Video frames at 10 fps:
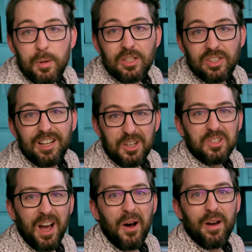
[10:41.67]
being said, here's
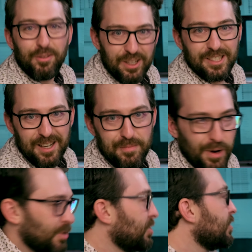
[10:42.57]
how I fixed it in
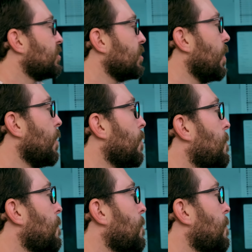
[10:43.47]
post. So